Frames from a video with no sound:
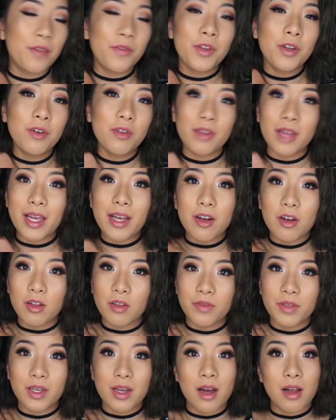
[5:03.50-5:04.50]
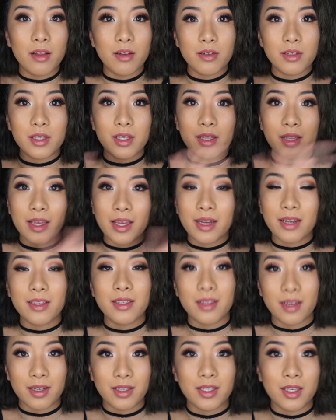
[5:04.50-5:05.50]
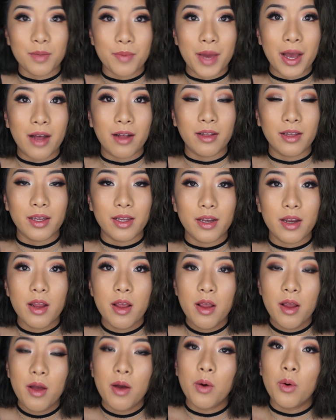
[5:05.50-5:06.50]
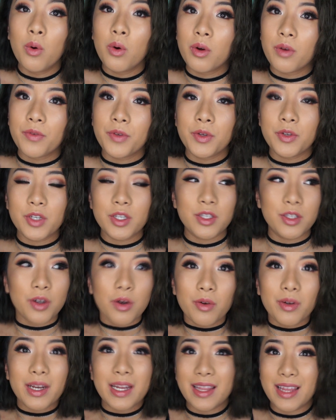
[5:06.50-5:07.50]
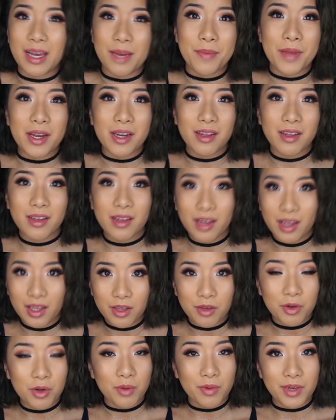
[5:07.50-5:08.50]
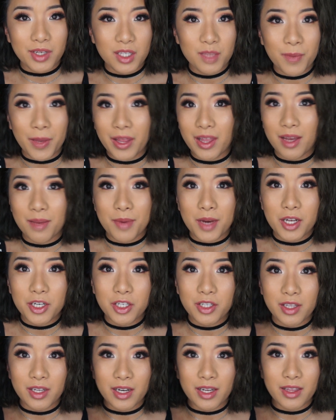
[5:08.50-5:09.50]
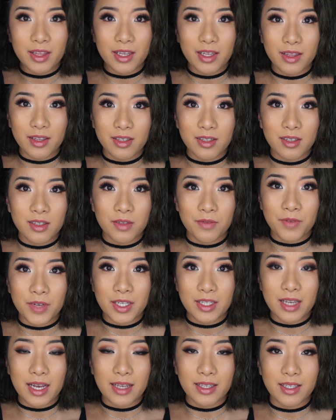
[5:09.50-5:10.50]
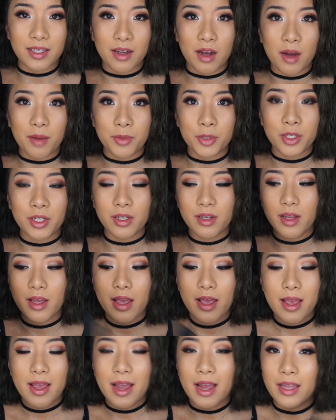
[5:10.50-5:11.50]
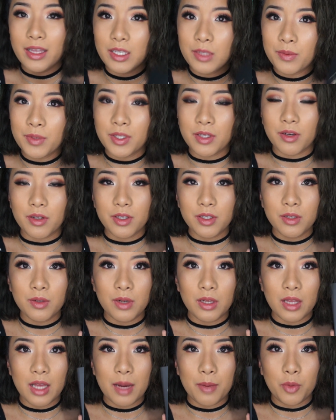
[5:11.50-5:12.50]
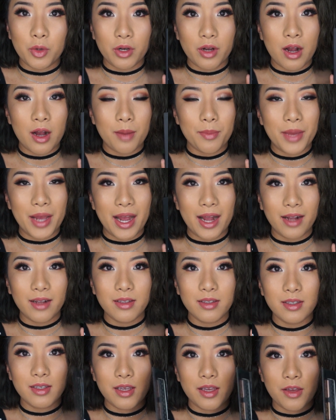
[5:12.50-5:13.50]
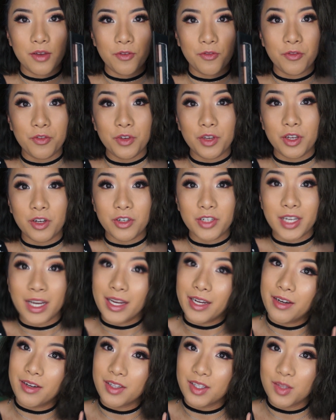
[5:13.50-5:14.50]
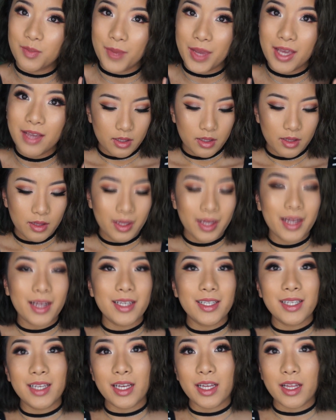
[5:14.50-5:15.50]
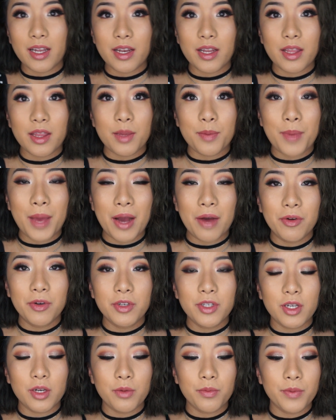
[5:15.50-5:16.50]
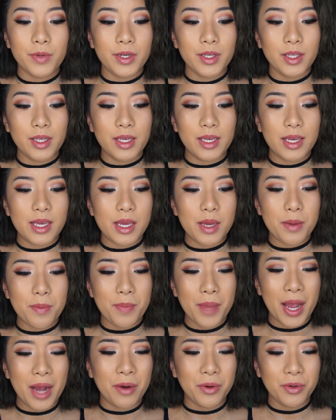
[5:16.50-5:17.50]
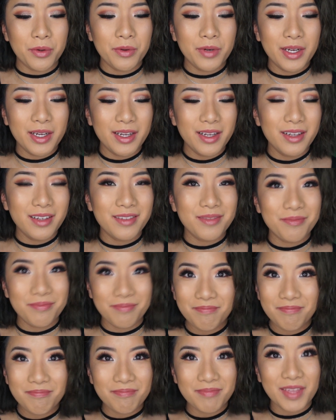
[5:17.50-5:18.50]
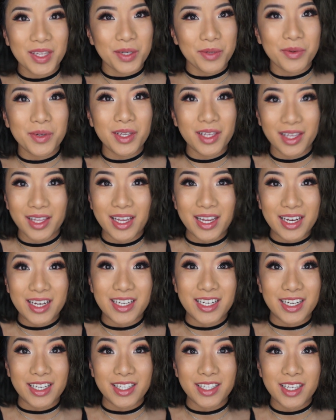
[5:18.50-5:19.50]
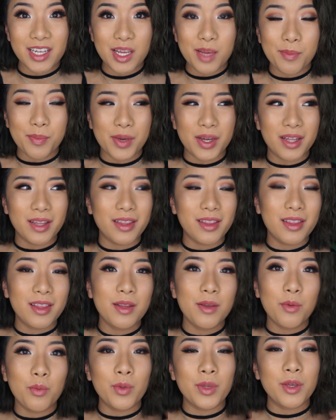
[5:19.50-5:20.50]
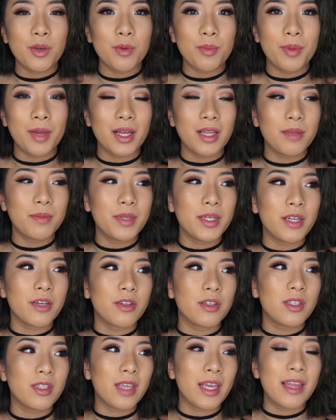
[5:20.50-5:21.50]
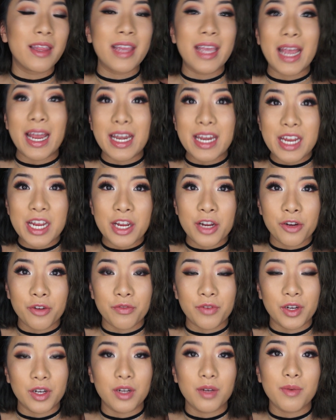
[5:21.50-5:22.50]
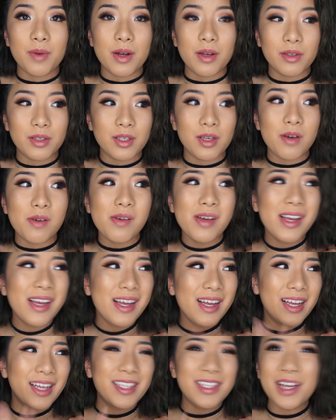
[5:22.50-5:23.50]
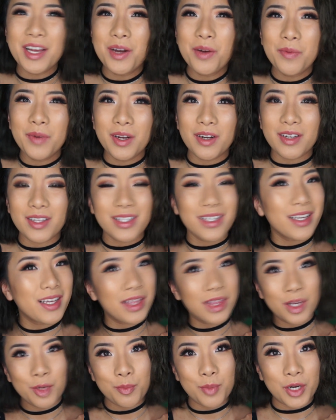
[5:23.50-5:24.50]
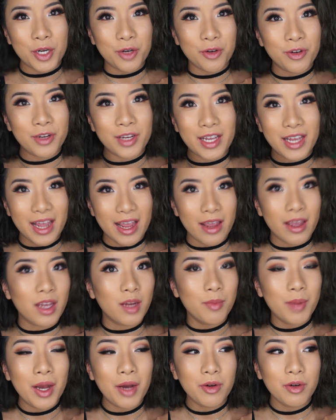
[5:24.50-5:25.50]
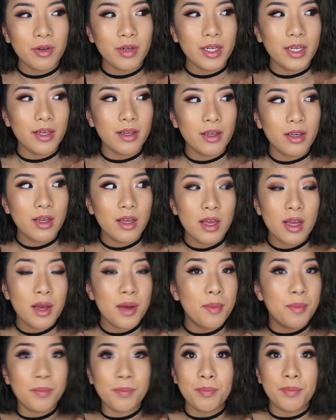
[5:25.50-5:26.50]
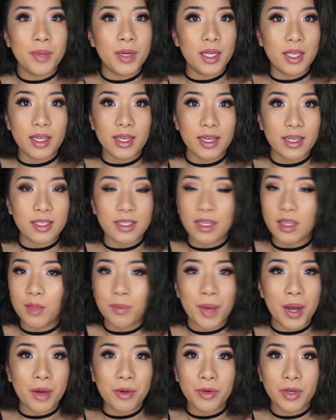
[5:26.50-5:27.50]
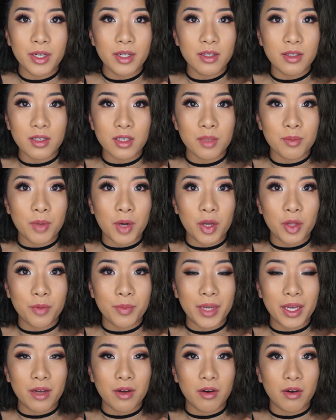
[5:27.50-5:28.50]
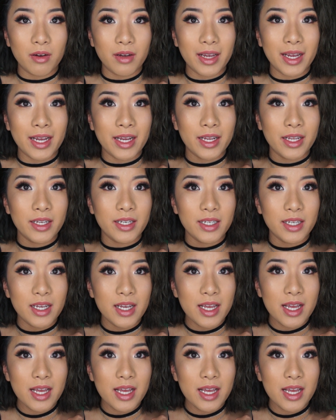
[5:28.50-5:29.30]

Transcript: if you don't like all of the colors in the Anastasia palette, or if you just don't need that many and you don't want to spend that much, then I think this is a fantastic option. And this one's also a lot more compact if you're tight on space. Like I said, the powders are really powdery. They're really like dusty, but when you apply them to your skin, they adhere very well. So it's kind of weird. It's like they're buttery and powdery, but like I said, the powderiness doesn't bother me at all. And